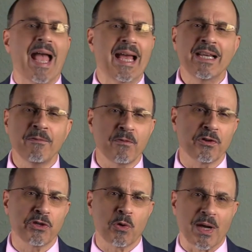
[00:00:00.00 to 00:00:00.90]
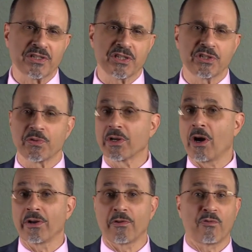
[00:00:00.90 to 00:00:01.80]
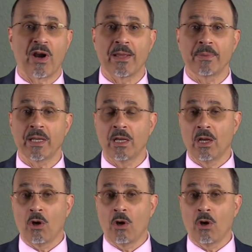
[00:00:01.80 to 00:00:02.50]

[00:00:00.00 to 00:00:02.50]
any further questions regarding framing